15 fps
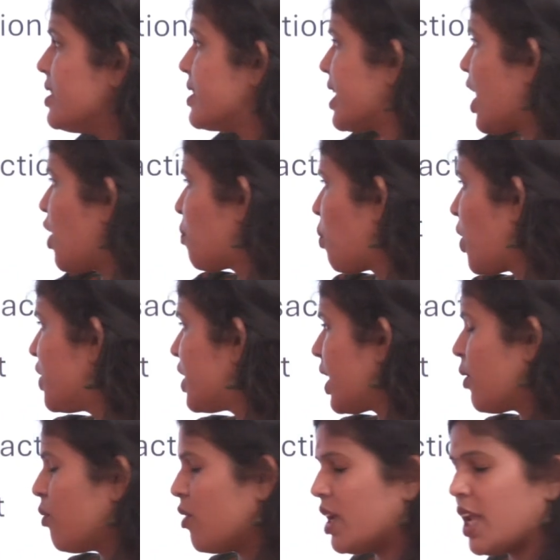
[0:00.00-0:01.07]
Save point
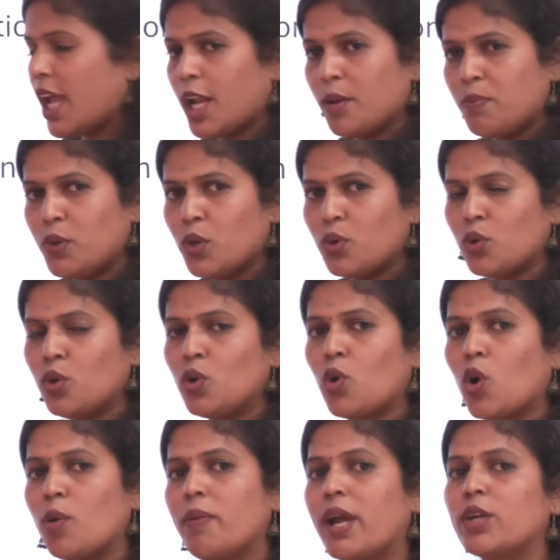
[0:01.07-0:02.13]
will help you to
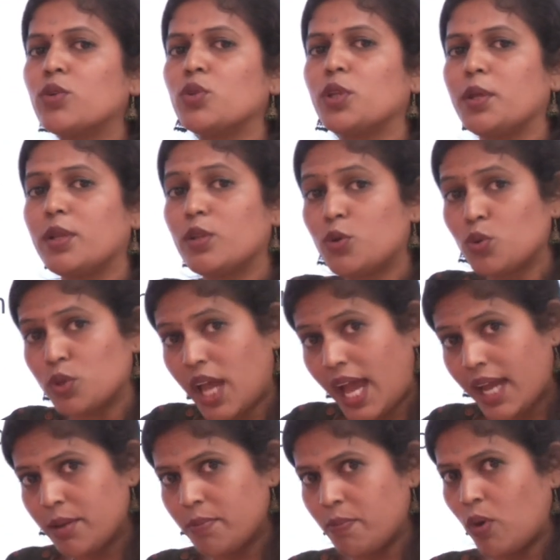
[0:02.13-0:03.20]
roll back to
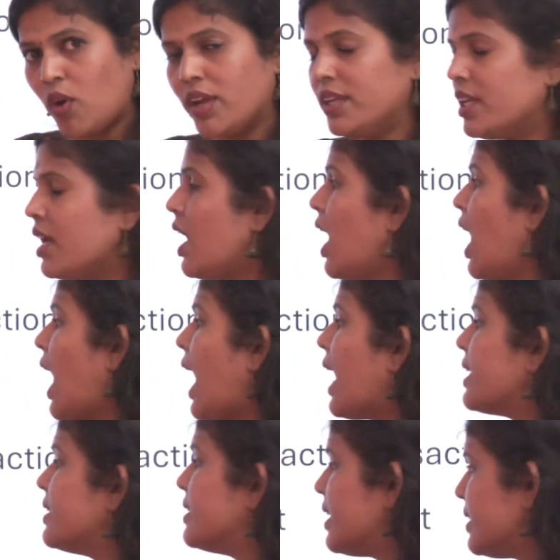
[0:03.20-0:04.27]
that point,
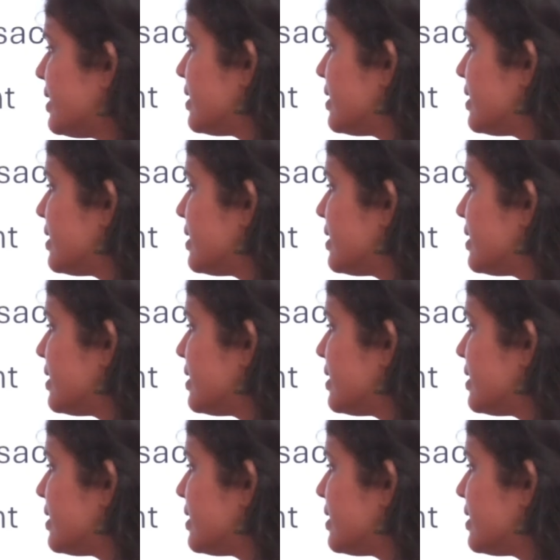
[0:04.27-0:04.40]
and